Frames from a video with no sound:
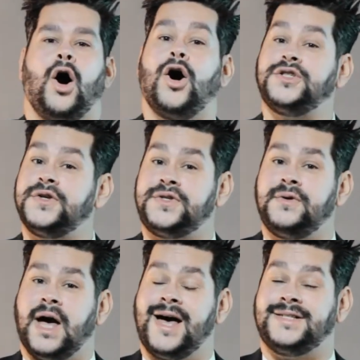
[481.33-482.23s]
Also
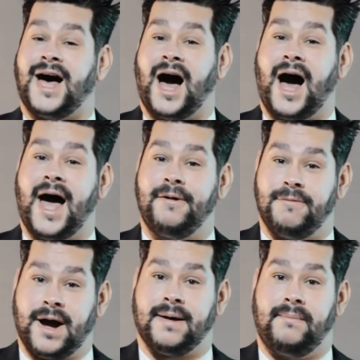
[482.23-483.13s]
too, guys, I
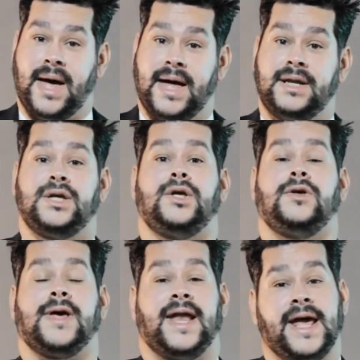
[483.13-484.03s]
recommend
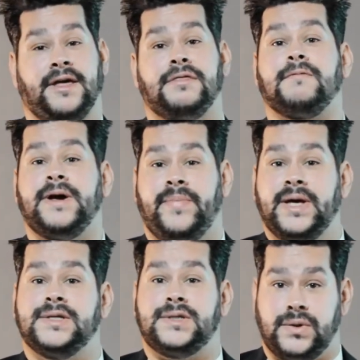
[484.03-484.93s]
you get a
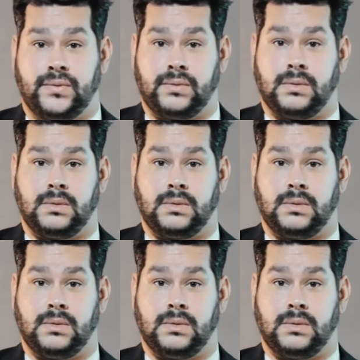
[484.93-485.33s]
three-piece suit.